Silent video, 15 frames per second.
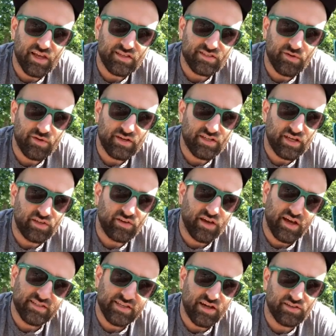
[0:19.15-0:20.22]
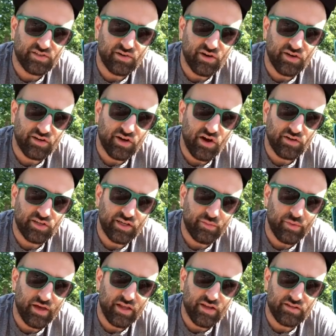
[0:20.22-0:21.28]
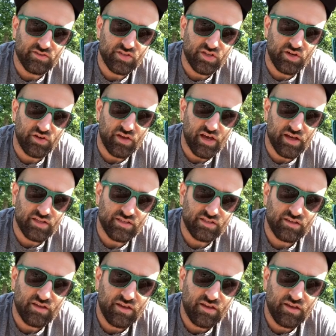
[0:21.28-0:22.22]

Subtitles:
so I want to take you guys out to our garlic bed and show you guys